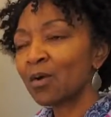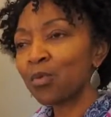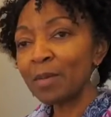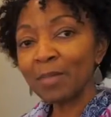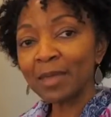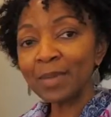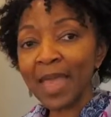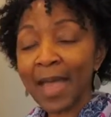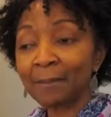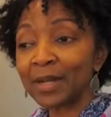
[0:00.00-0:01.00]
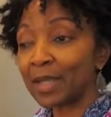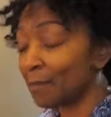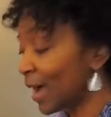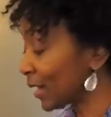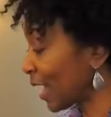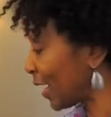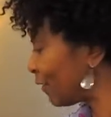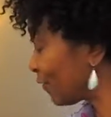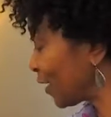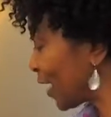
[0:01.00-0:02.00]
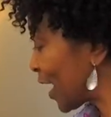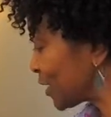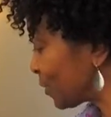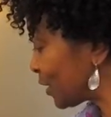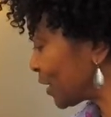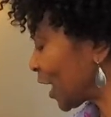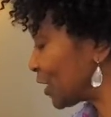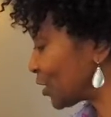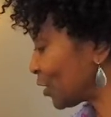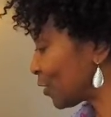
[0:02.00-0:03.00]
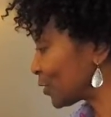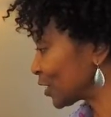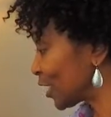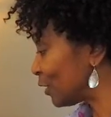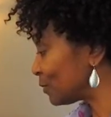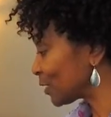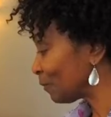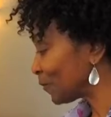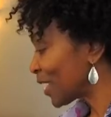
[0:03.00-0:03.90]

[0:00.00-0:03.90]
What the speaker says: what may be happening in my life as it pertains to those things.